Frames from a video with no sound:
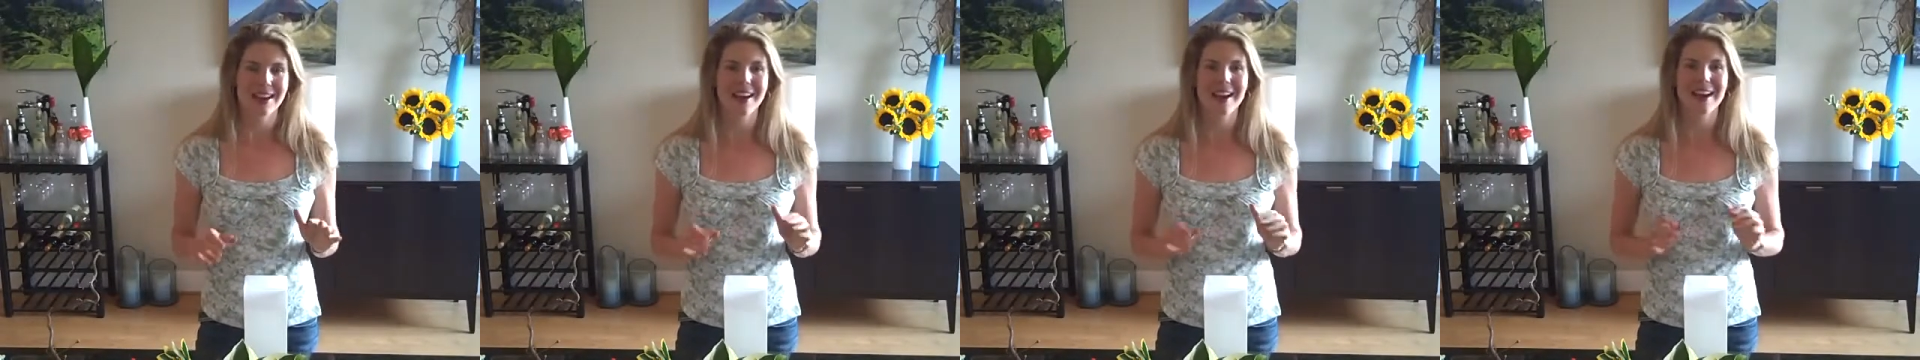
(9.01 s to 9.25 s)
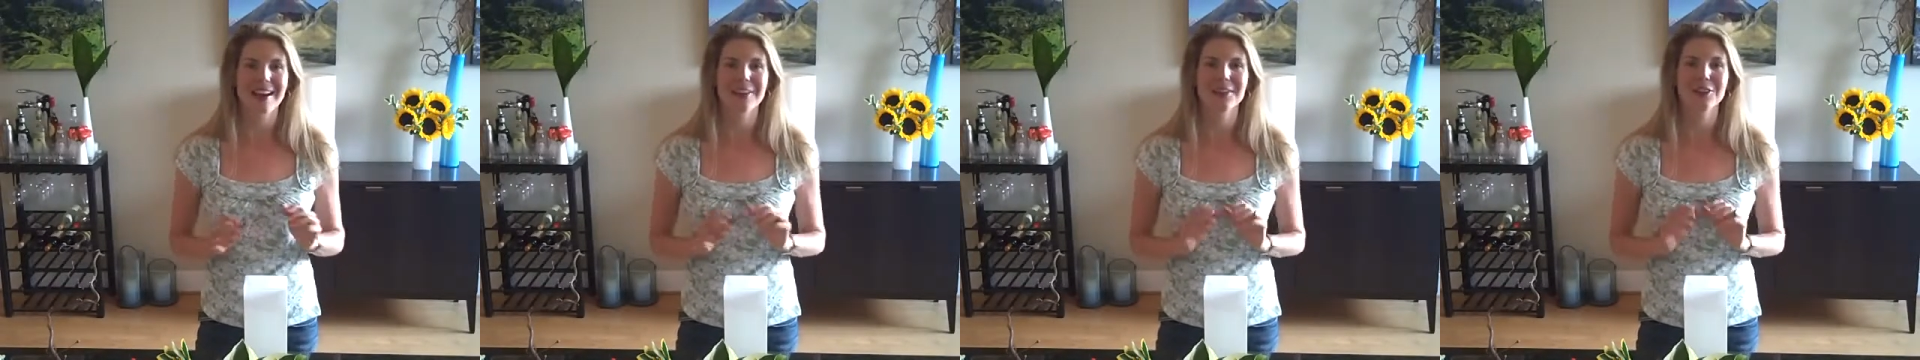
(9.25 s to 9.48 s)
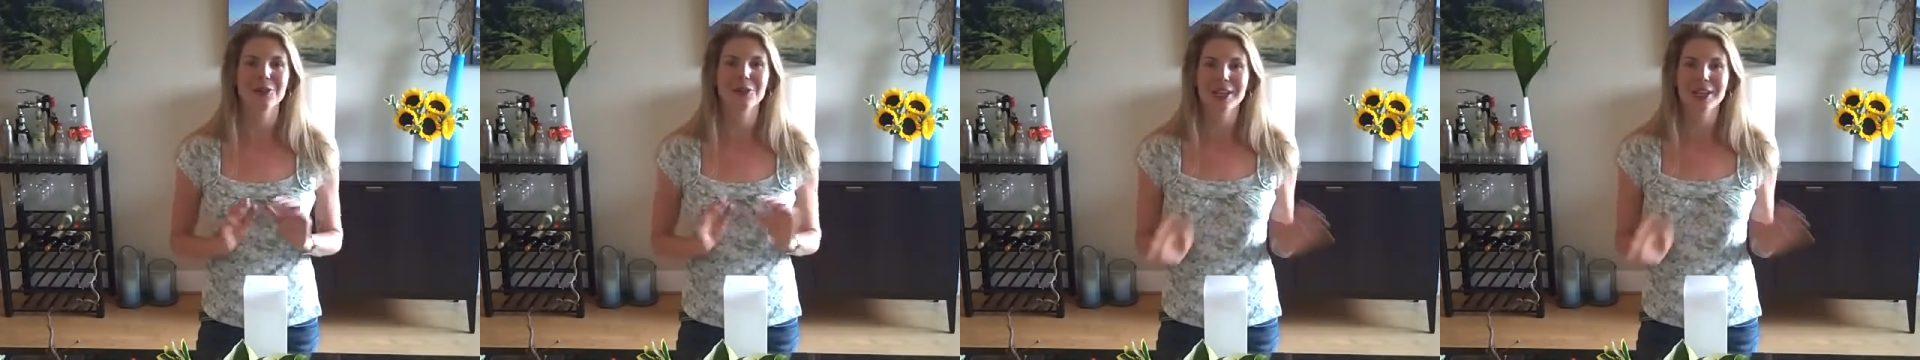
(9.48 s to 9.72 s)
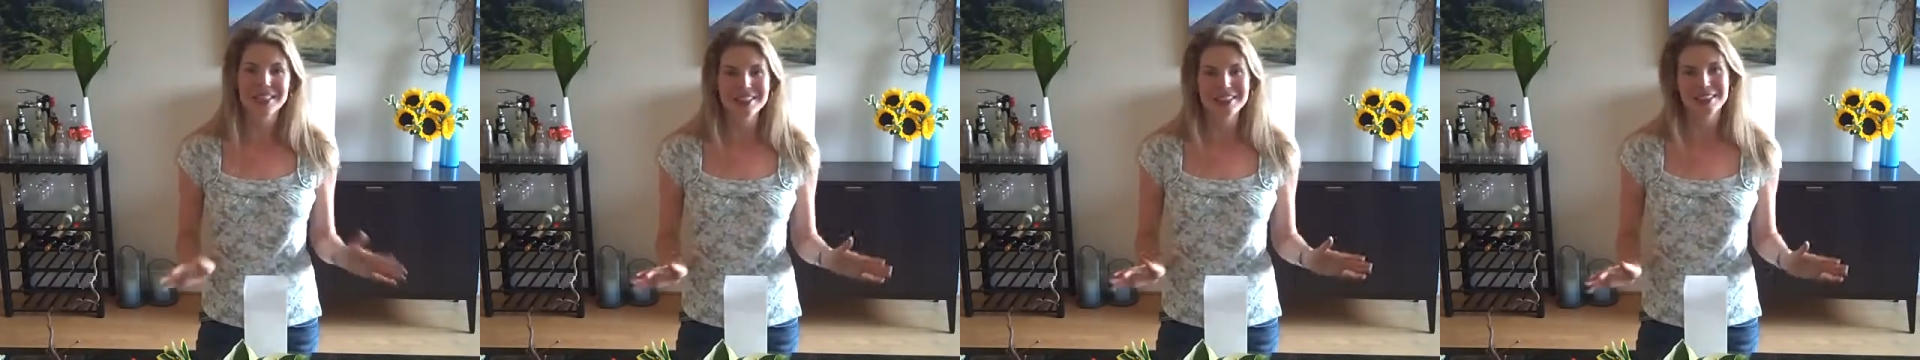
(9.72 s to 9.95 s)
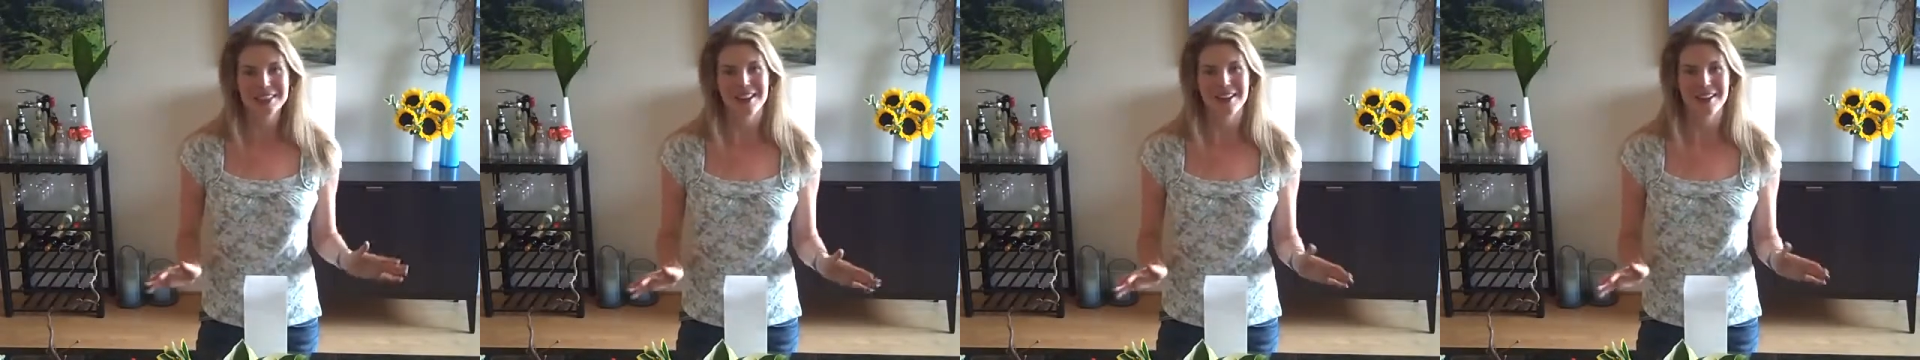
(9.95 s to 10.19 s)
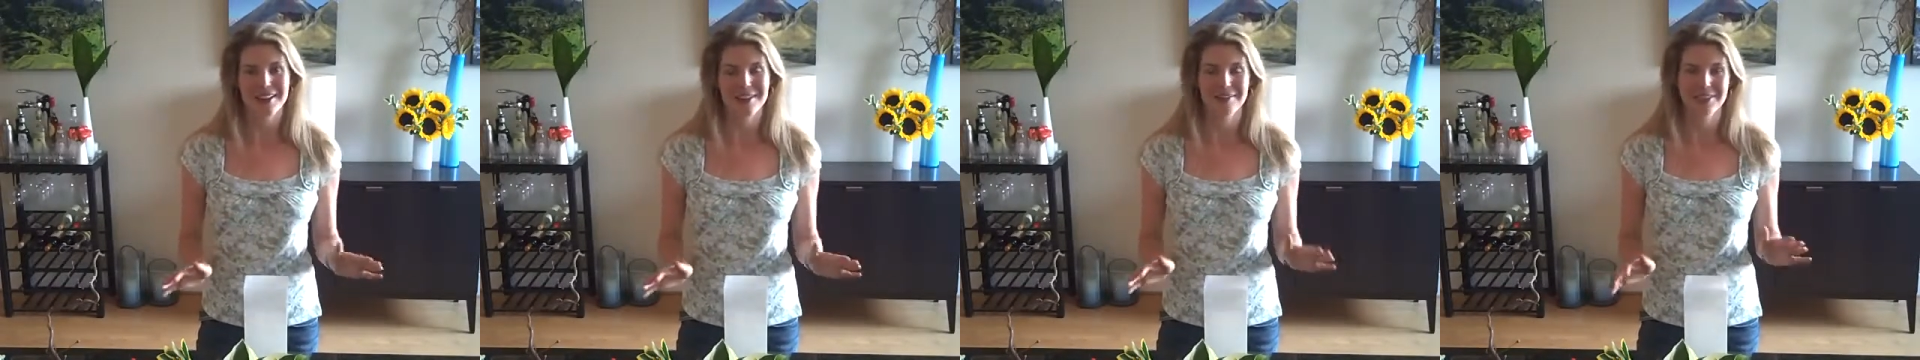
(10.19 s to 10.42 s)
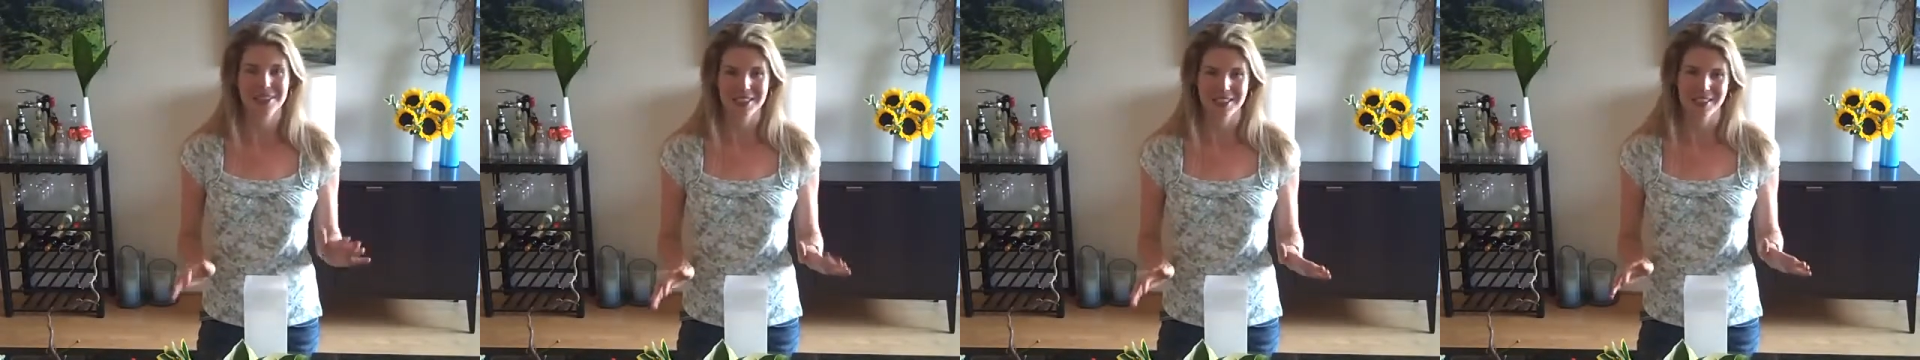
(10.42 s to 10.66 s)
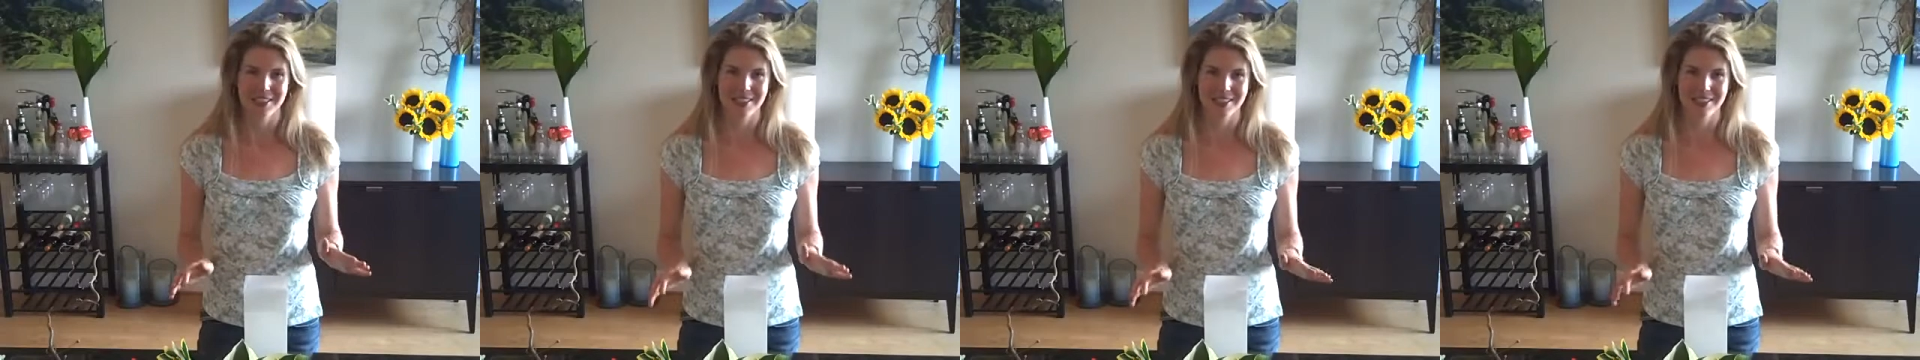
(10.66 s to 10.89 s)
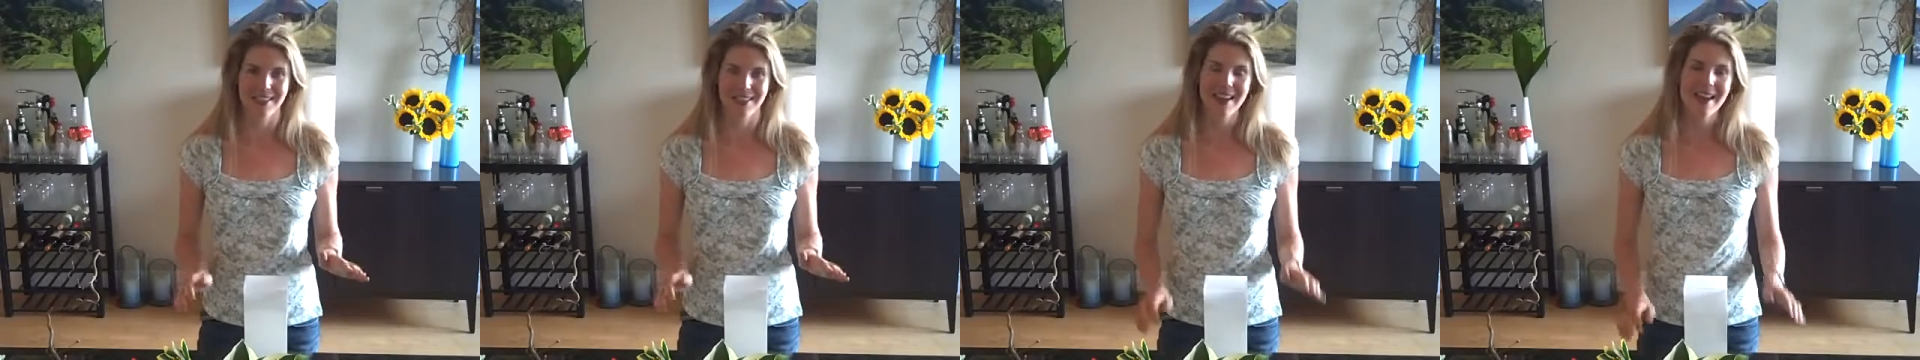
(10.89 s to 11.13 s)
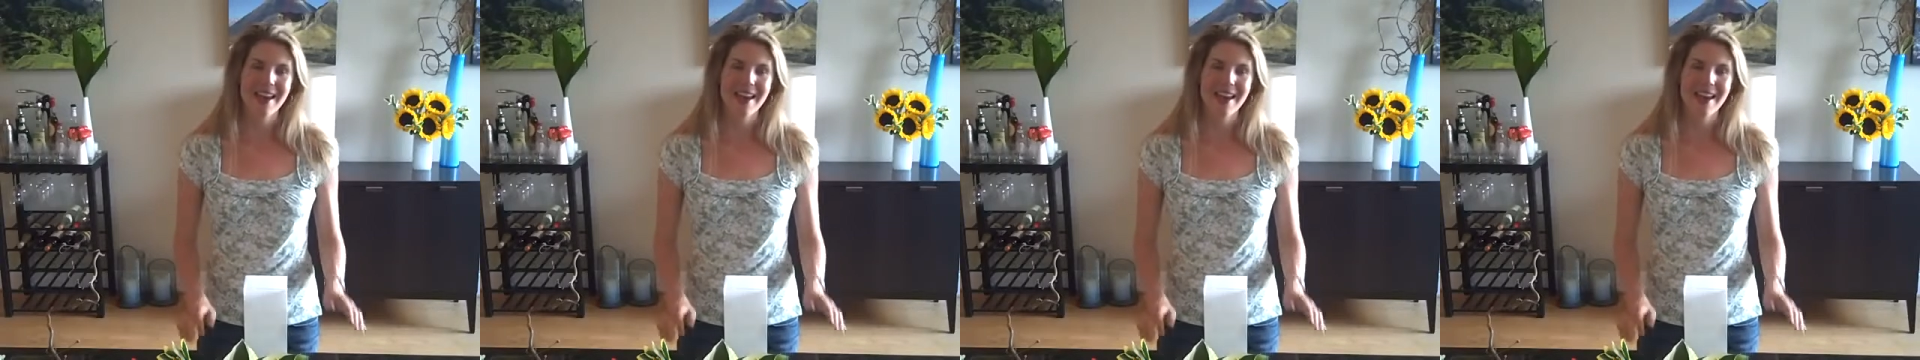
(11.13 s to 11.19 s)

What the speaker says: I had the greatest time visiting